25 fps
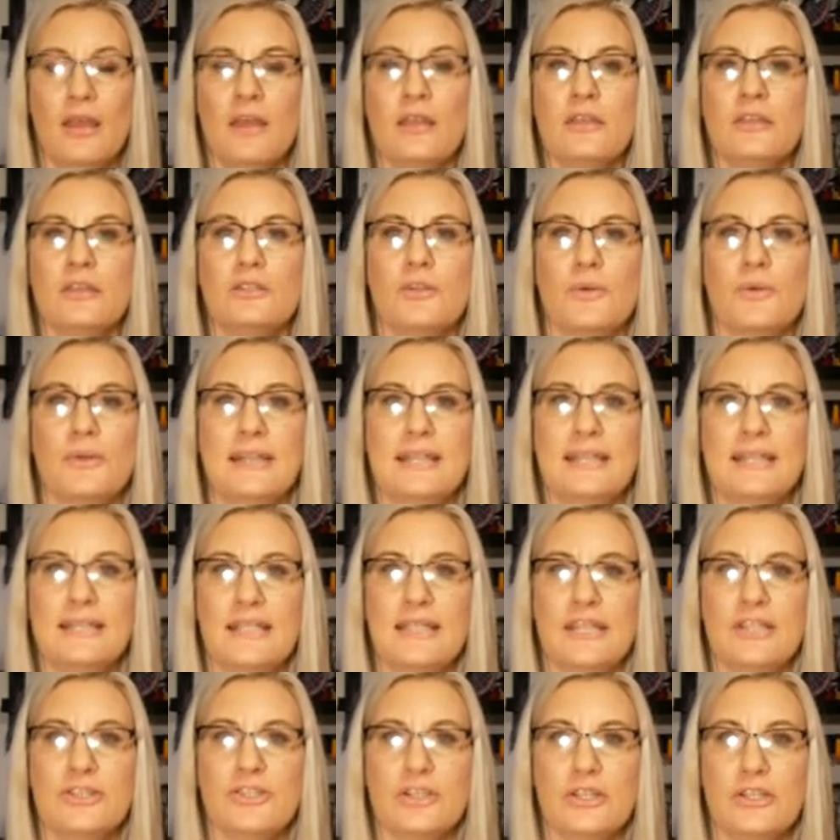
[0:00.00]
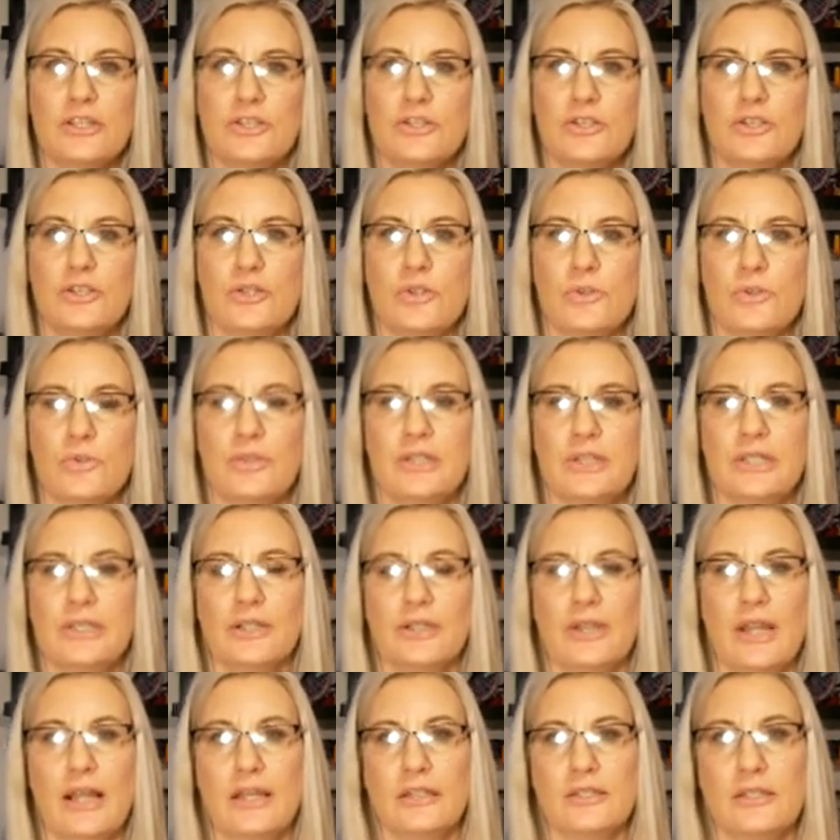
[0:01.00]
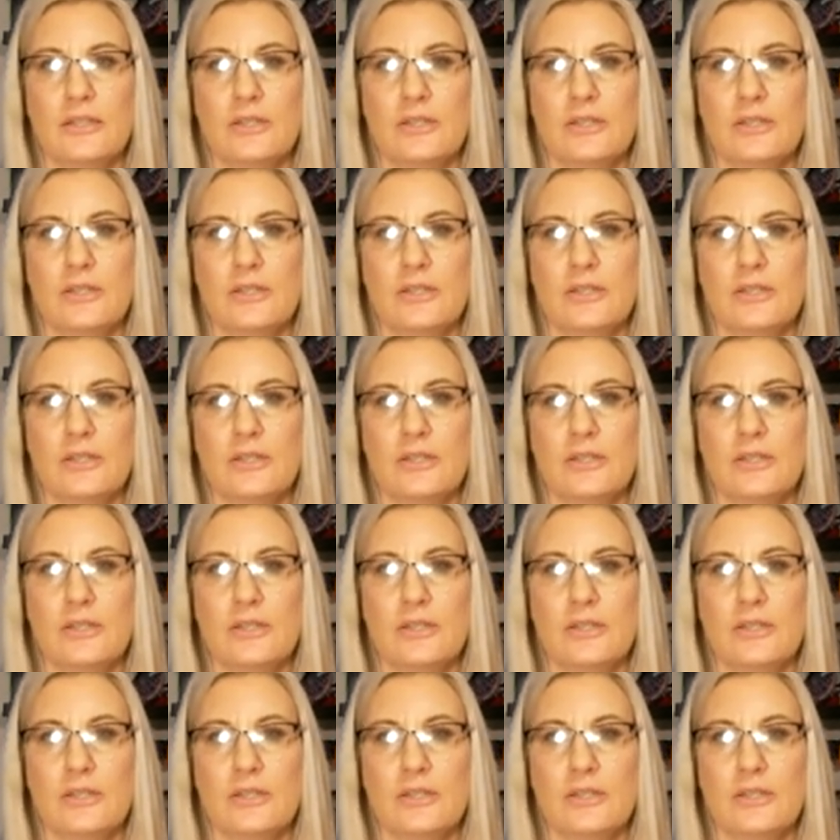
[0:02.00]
So in addition to the deluxe